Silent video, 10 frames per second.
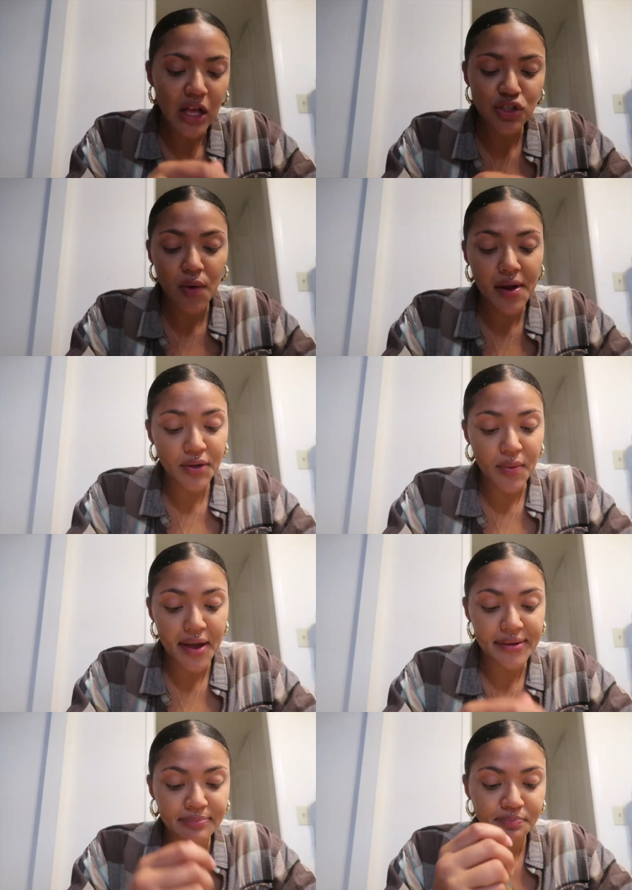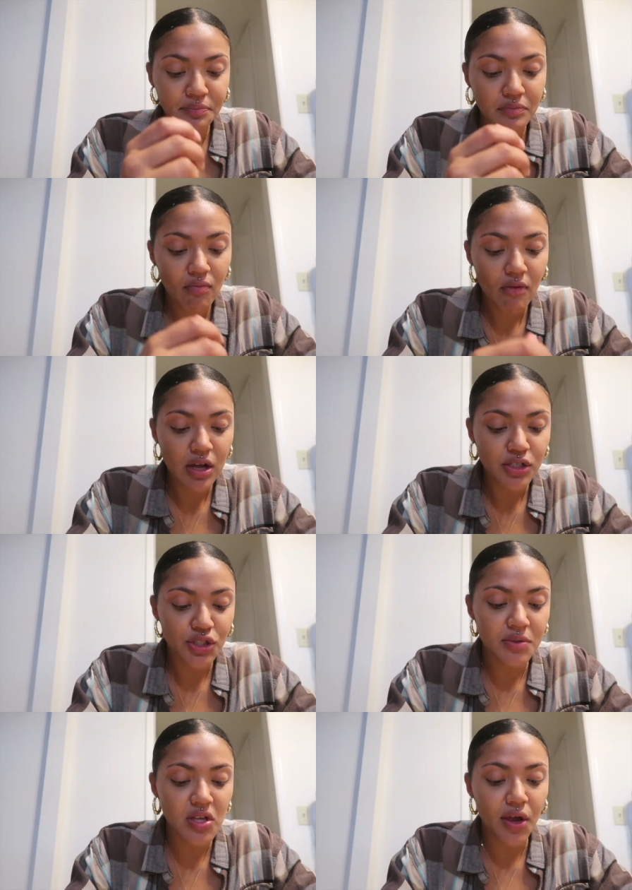So anyway,
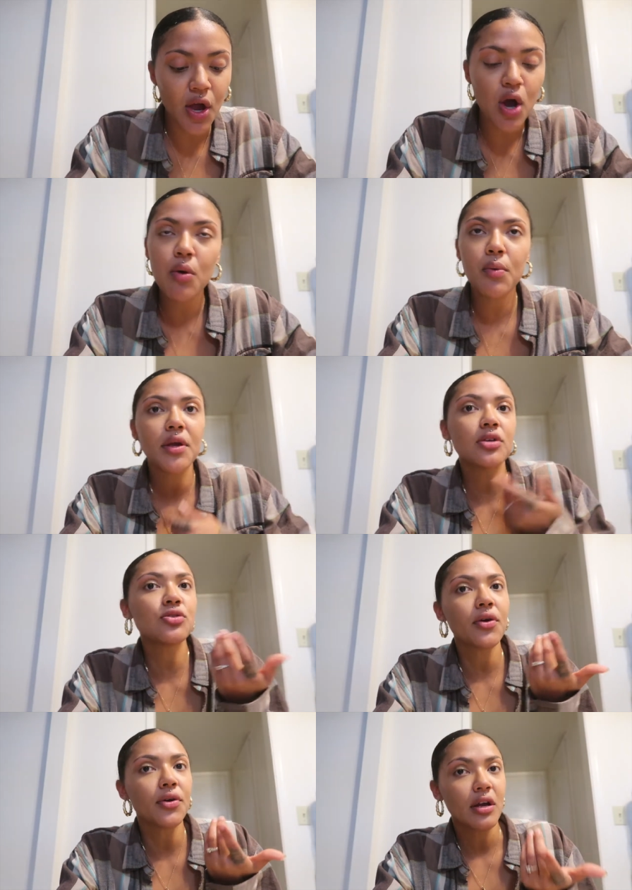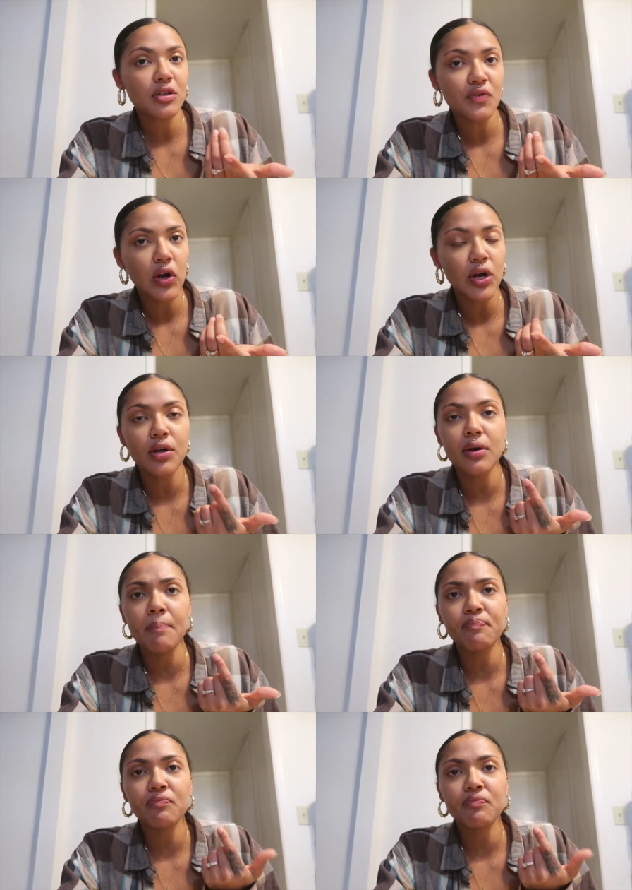she was like, oh, well, we can do her nails for her.